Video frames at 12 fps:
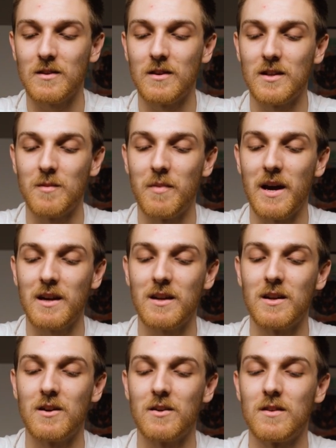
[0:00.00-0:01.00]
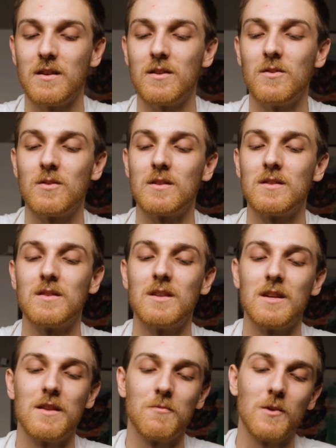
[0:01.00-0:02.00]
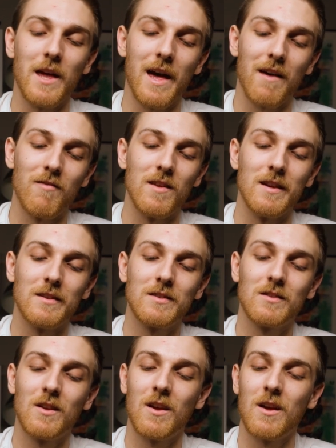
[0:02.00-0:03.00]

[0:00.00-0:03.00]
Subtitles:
on the back here that you can see that we have this